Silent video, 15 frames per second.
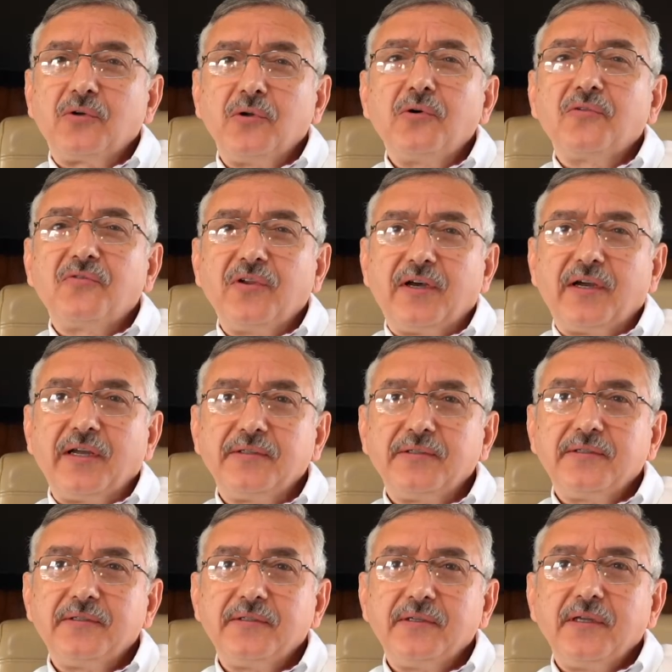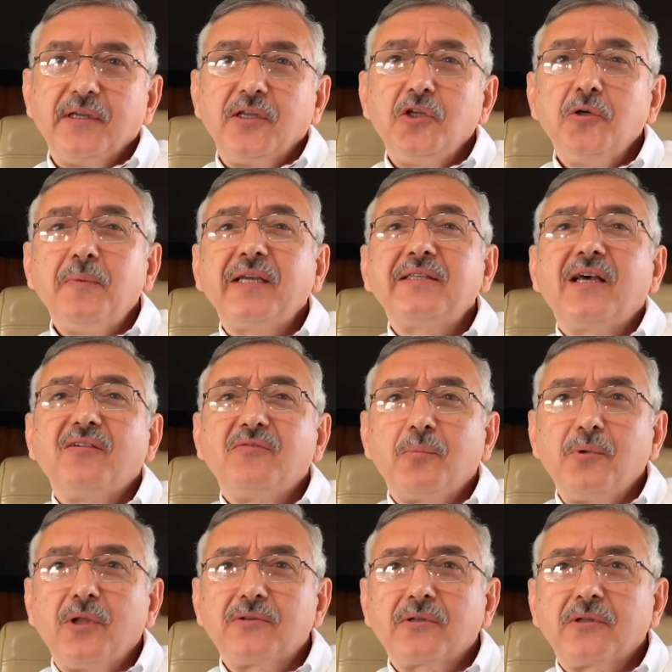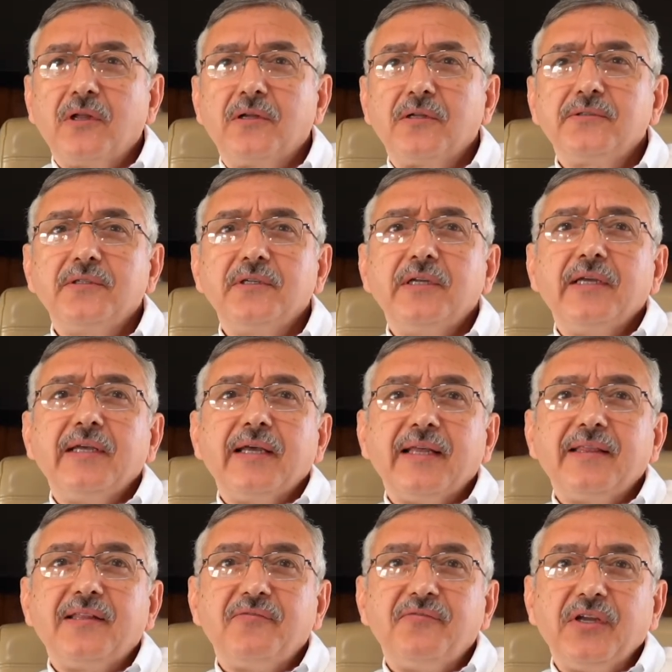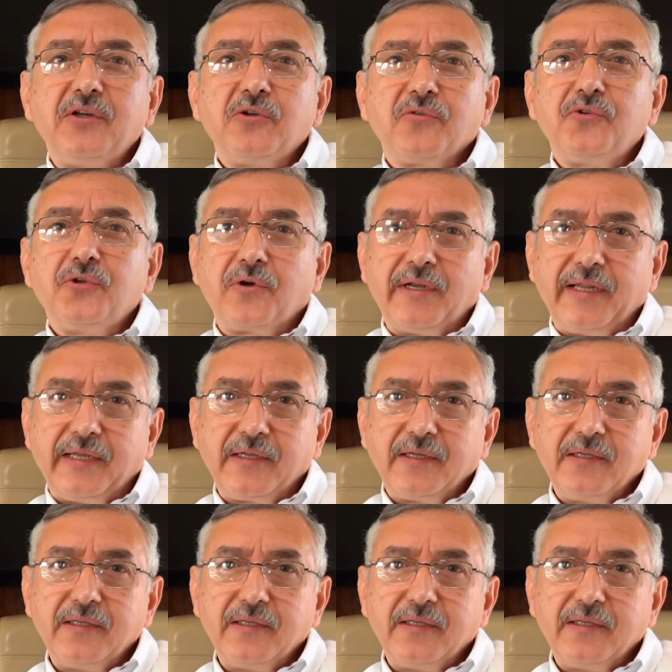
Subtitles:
long flight, you might have a blood clot in the vein of your leg.